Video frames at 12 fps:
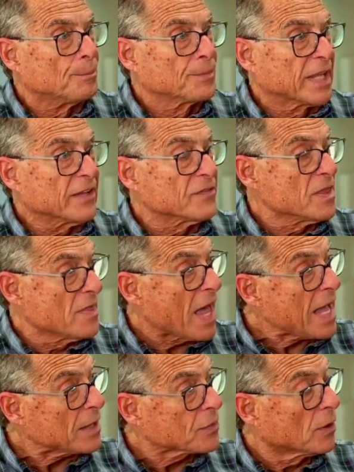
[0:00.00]
Given
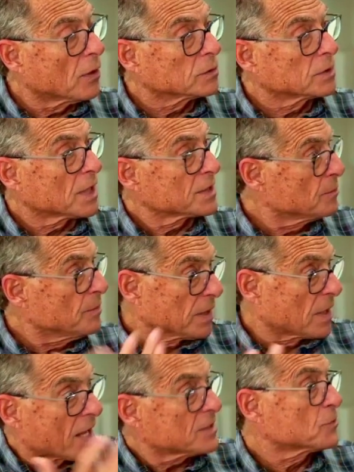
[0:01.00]
that, though, doesn't mean
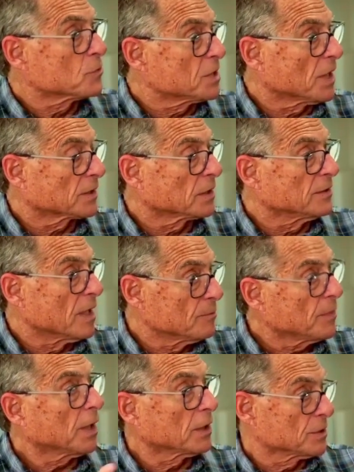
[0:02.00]
God has rejected them,
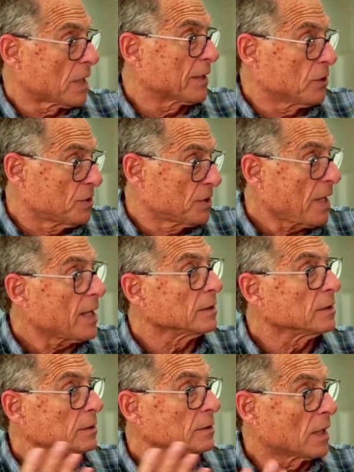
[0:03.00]
because, like you said,
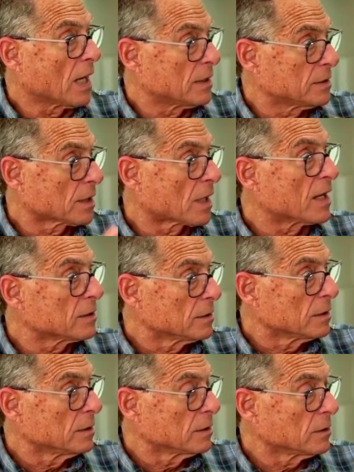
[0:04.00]
God is a God who
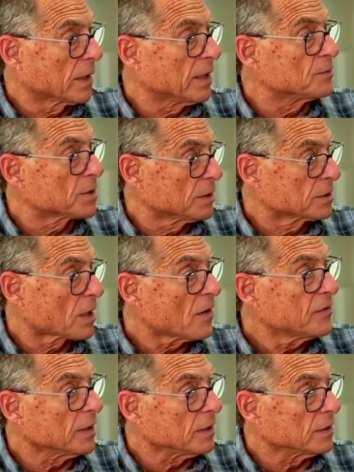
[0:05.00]
keeps his covenant.